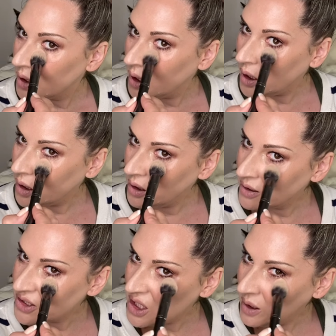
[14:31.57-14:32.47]
And the
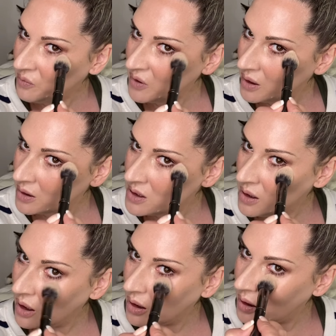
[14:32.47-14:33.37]
same for under
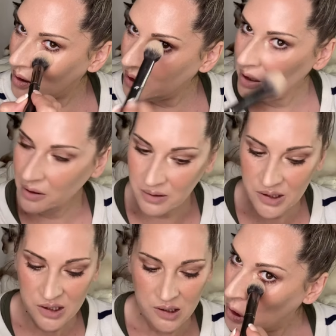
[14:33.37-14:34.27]
the eyes.
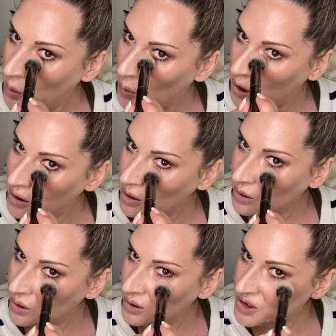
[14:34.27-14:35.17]
You won't
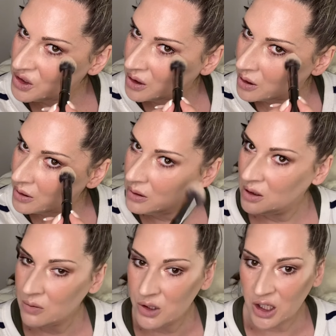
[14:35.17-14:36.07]
lose the glow,
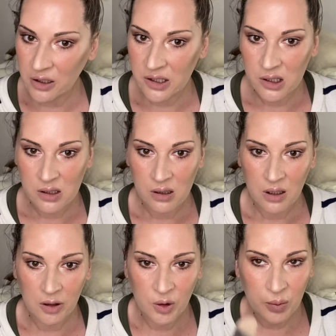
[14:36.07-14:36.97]
you'll just
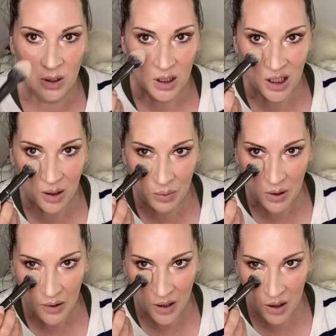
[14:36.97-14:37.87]
help keep
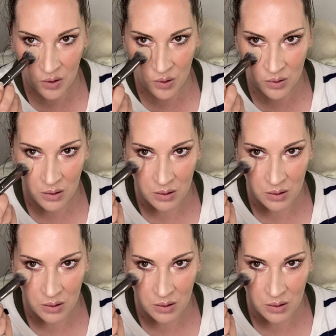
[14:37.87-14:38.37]
that on.